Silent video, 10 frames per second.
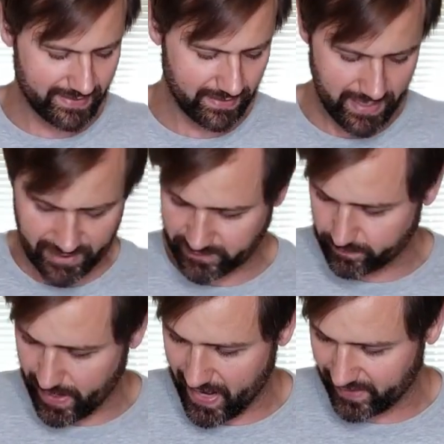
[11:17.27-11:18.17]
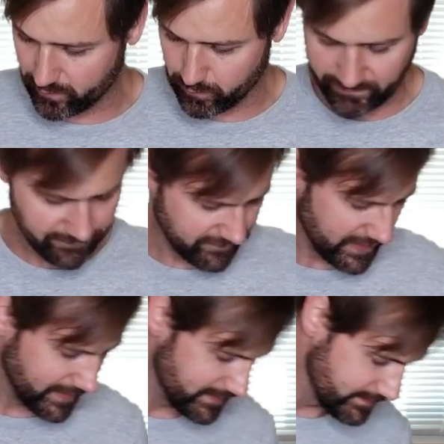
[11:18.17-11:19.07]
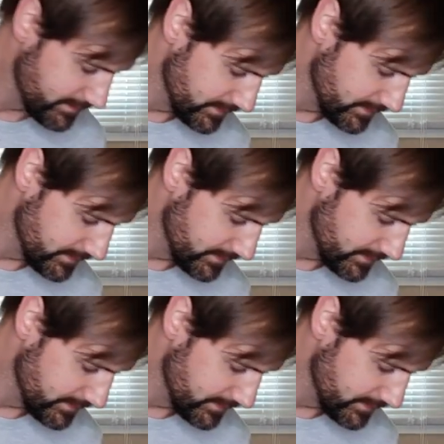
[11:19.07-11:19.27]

the large bag. It wouldn't fit.